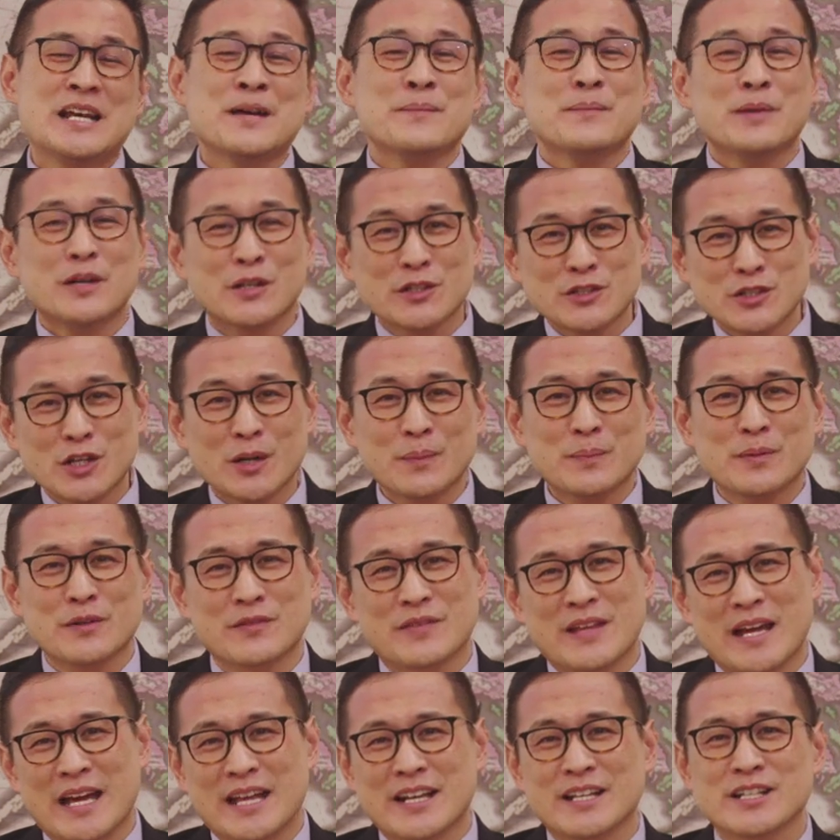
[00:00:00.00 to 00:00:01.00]
But on top
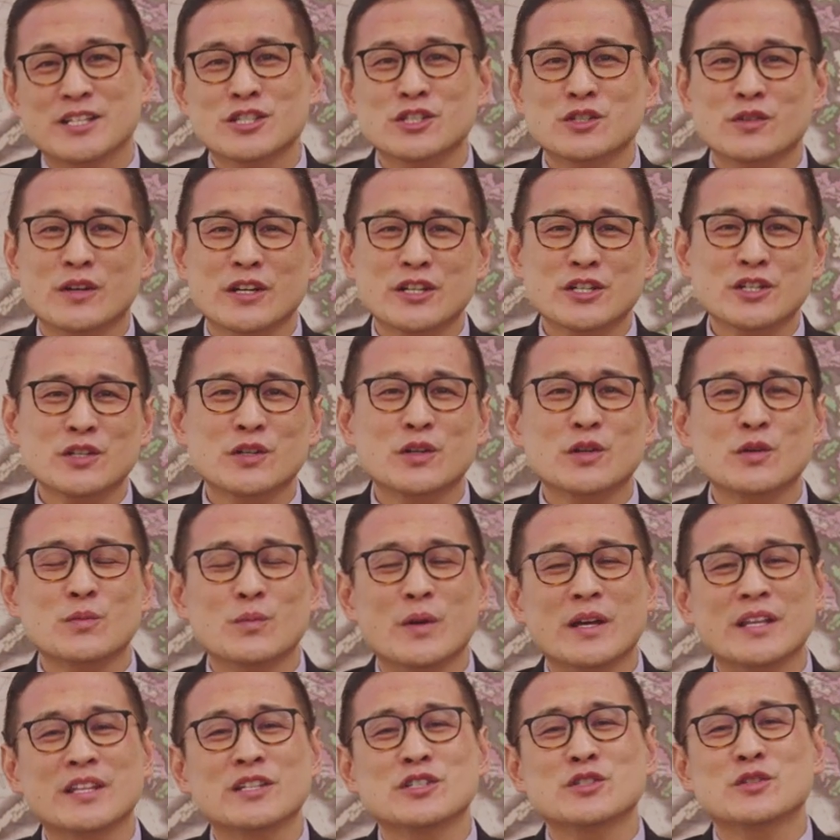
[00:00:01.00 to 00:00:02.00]
of that, discretion on
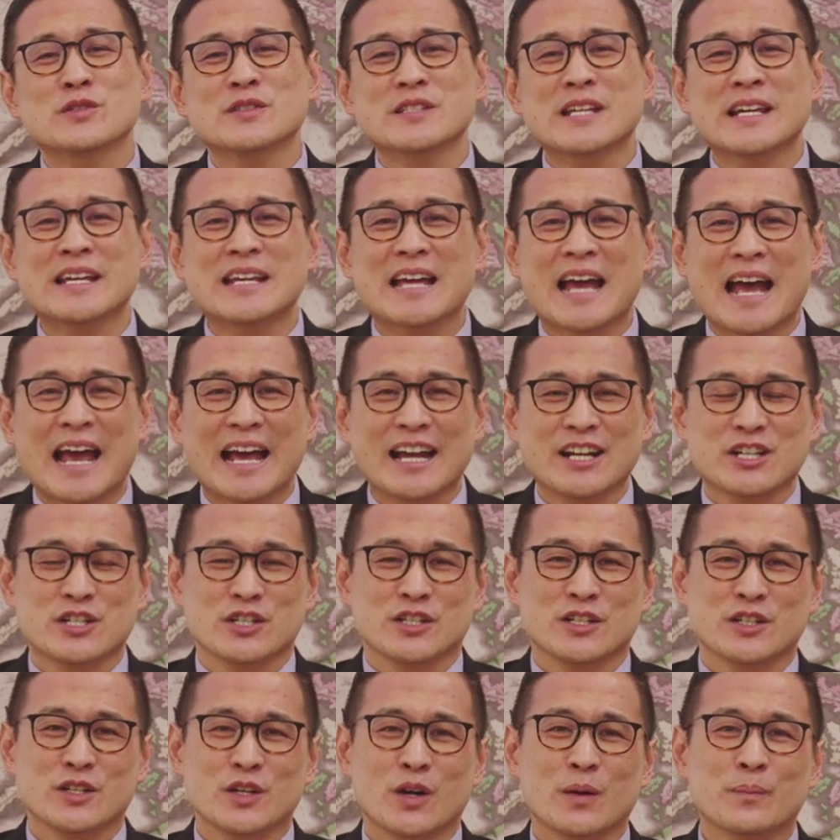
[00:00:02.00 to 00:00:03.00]
whether to take
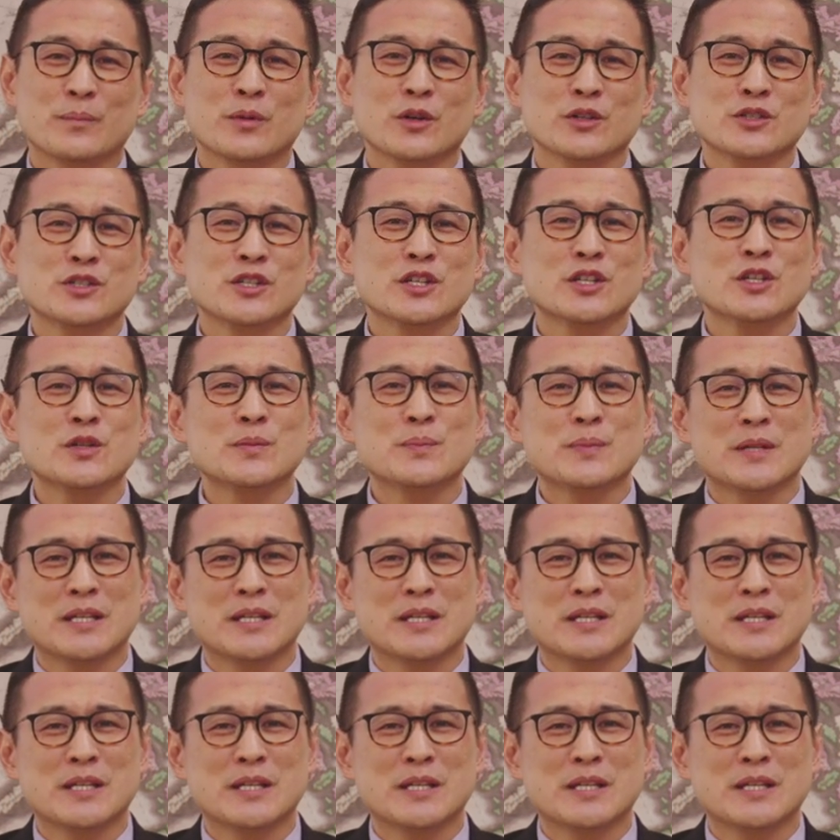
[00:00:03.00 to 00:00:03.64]
action or prosecute